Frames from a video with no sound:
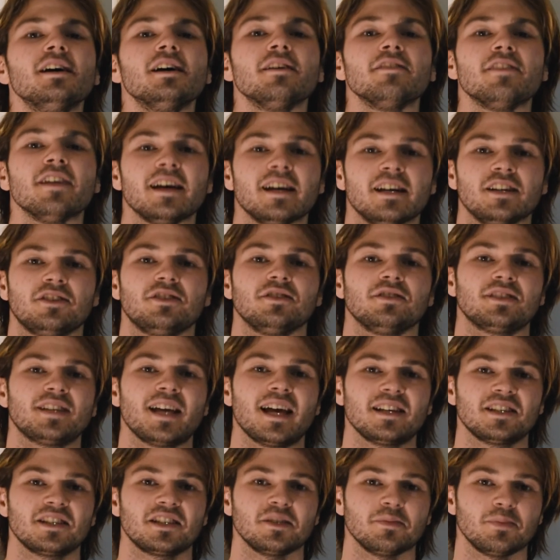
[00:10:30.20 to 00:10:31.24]
There just
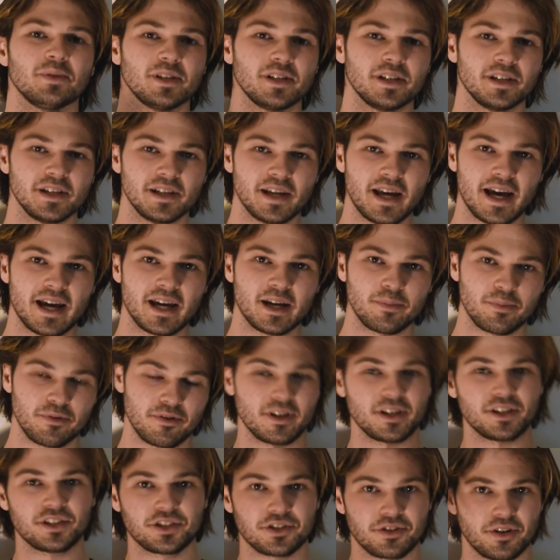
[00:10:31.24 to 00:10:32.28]
has to be a
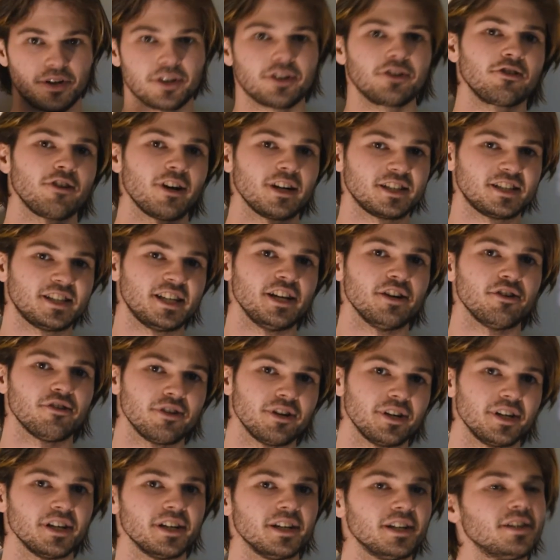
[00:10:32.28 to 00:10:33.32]
pretty strict
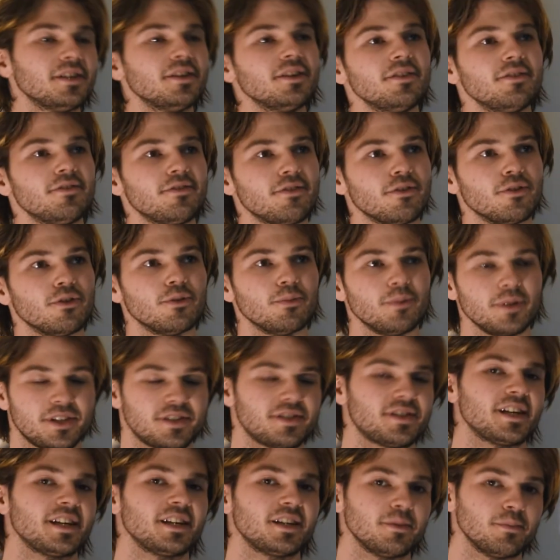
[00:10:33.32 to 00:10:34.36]
criteria for
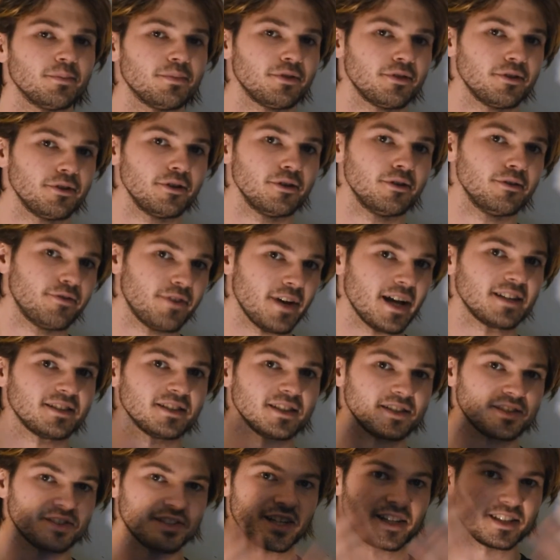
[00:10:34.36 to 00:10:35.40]
which they can prove, as
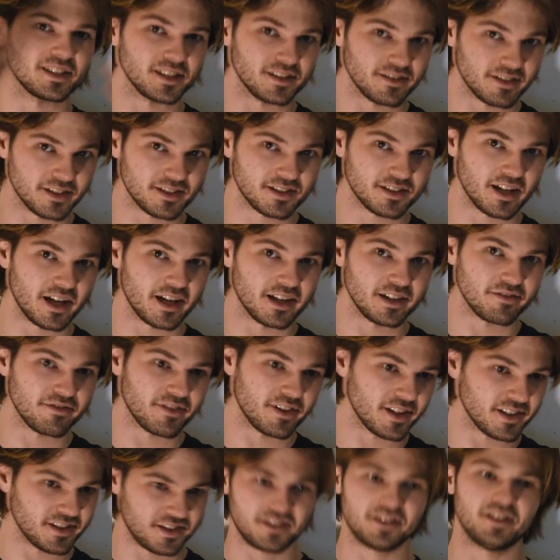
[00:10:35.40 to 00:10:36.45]
I stated at the start of
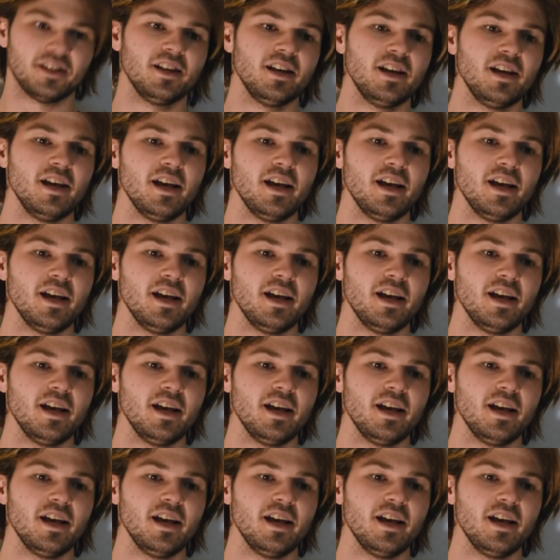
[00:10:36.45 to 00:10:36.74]
this.